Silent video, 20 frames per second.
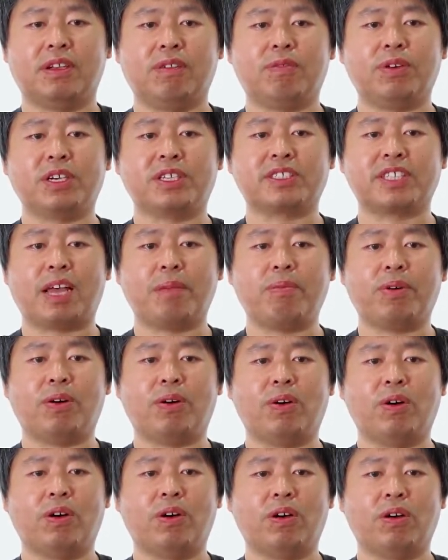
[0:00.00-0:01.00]
for
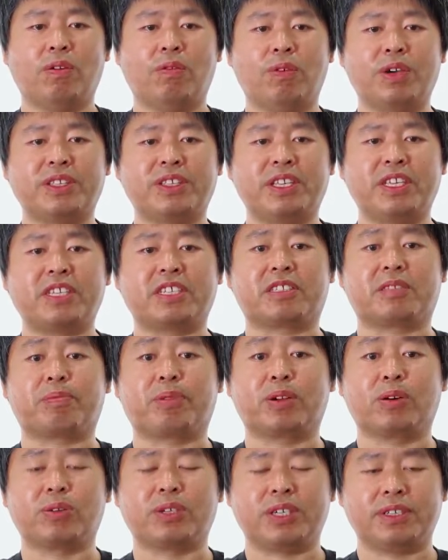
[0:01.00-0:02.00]
example, with
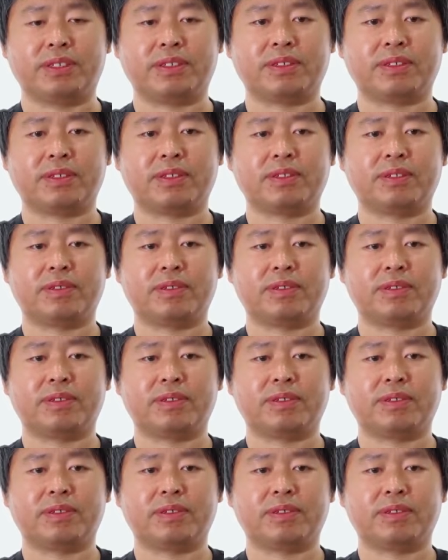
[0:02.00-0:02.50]
explosions.